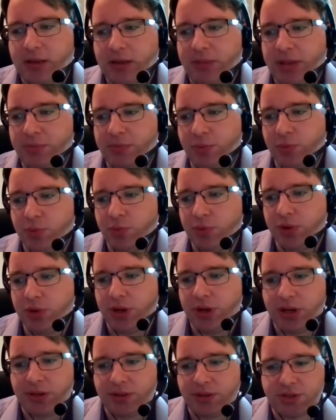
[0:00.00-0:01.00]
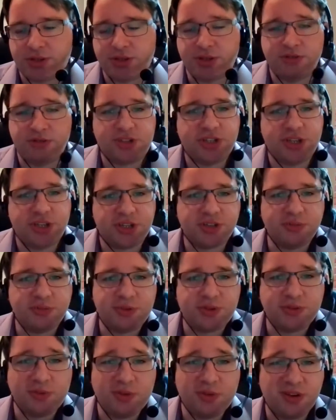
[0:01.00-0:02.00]
people were, the sewage system
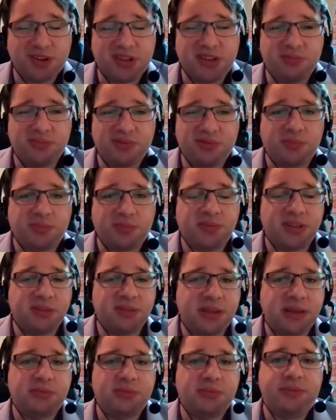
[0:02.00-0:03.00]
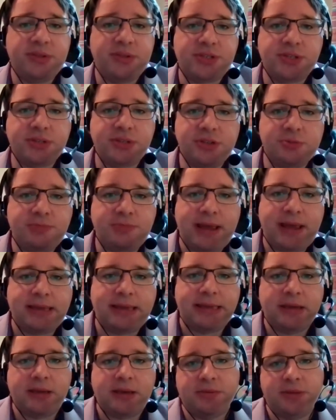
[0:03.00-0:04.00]
wasn't working properly and people having sewage
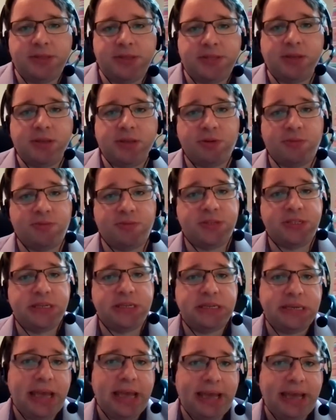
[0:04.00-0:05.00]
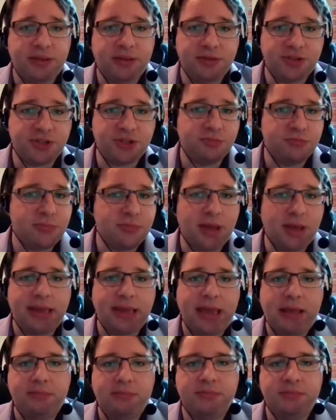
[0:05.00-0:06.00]
backing up into the property. And there was,
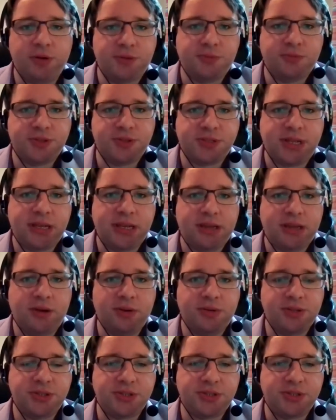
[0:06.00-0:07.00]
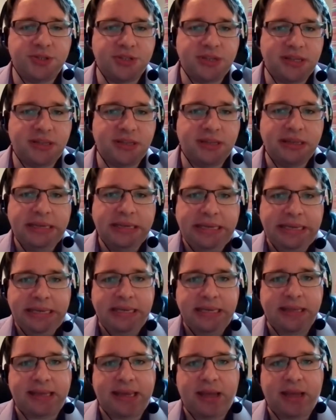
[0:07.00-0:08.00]
again, multiple stakeholders because you had the
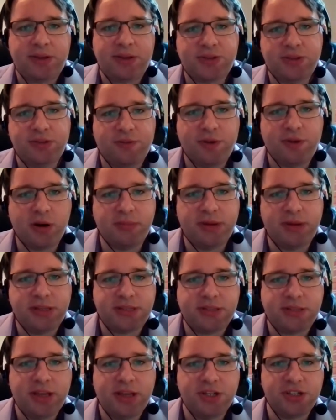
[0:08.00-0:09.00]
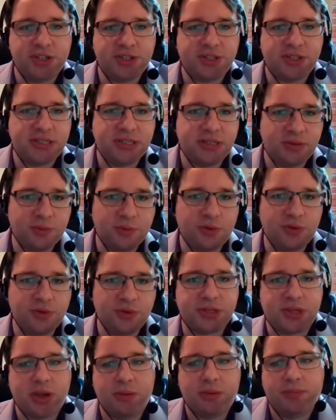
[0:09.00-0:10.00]
council environmental agency and the
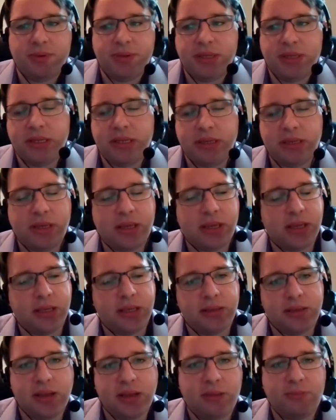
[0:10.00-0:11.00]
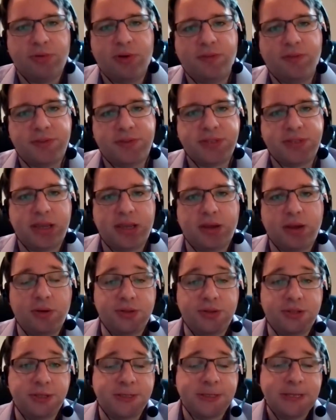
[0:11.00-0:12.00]
water company and a number of other
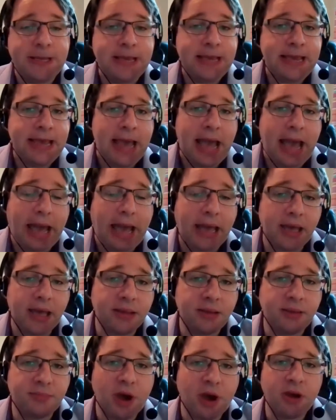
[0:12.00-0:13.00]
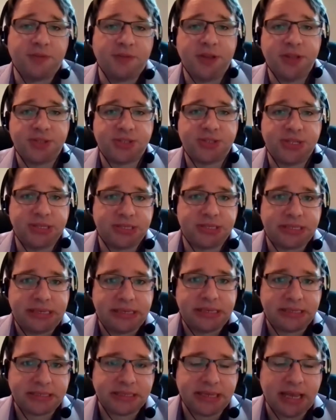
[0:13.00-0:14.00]
stakeholders. And in both
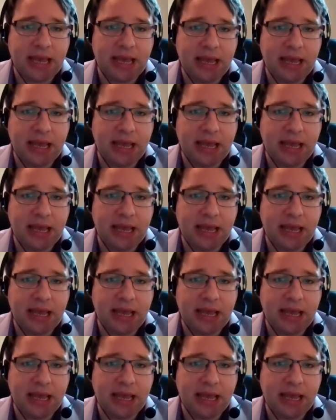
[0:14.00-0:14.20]
instances,